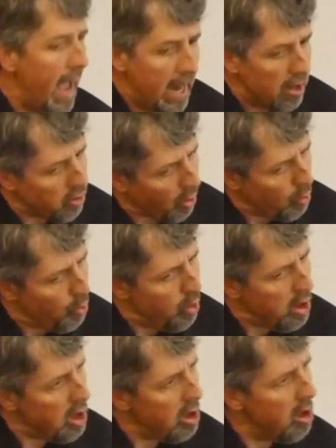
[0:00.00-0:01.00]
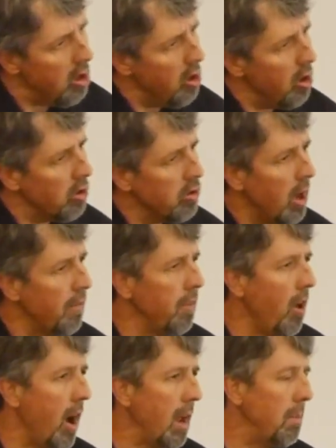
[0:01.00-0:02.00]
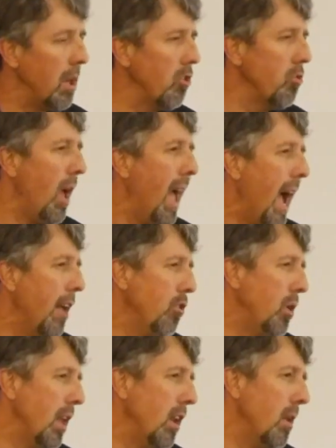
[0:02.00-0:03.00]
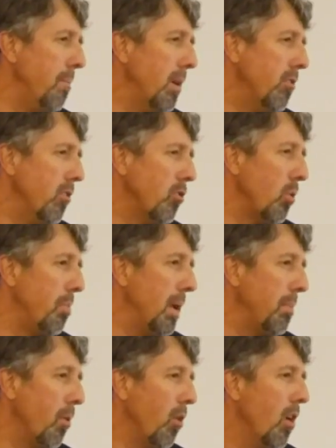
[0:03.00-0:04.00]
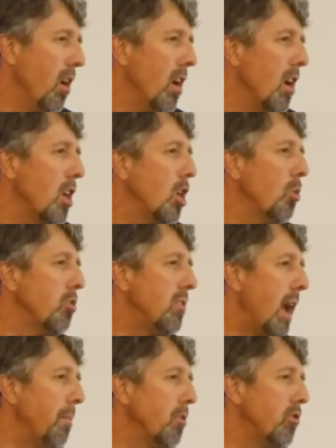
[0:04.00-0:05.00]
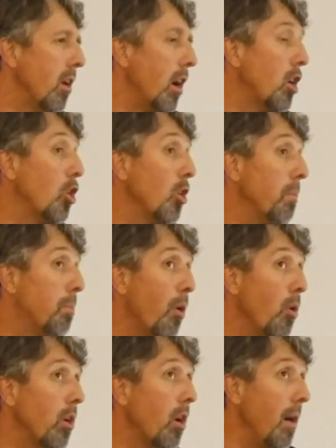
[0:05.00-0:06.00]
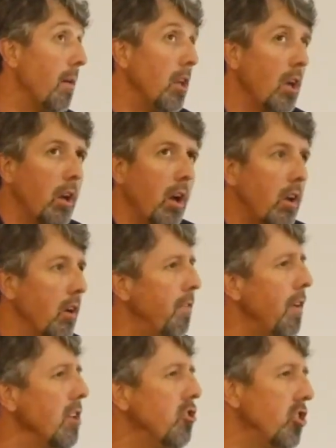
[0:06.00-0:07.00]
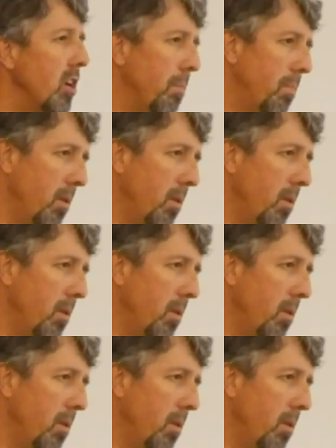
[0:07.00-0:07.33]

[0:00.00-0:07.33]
And it's a real tough line because as you get into business with people, you establish a, a good protocol, like a good friendship,